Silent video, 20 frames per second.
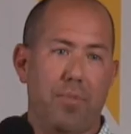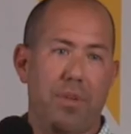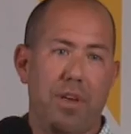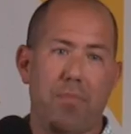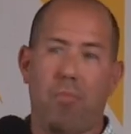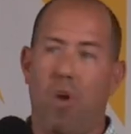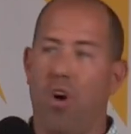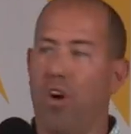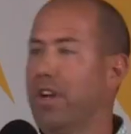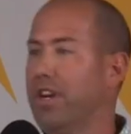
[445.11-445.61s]
be a
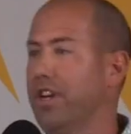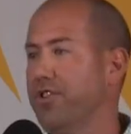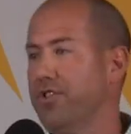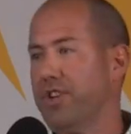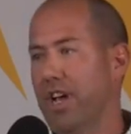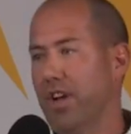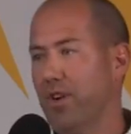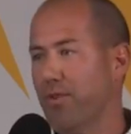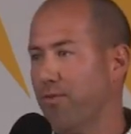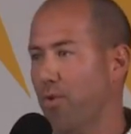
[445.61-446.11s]
marketing
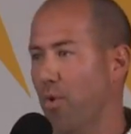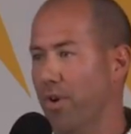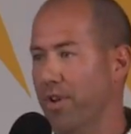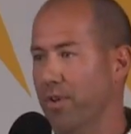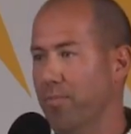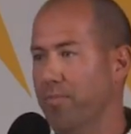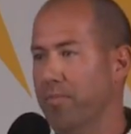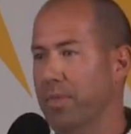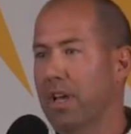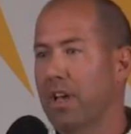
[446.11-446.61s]
channel for
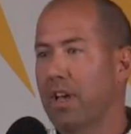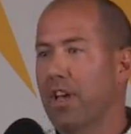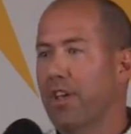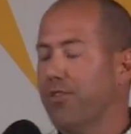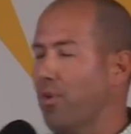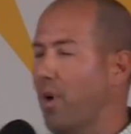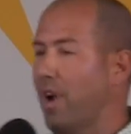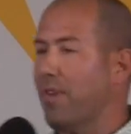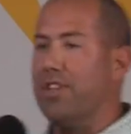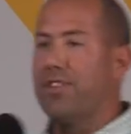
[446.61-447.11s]
you.
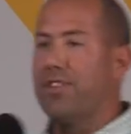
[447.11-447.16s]
So every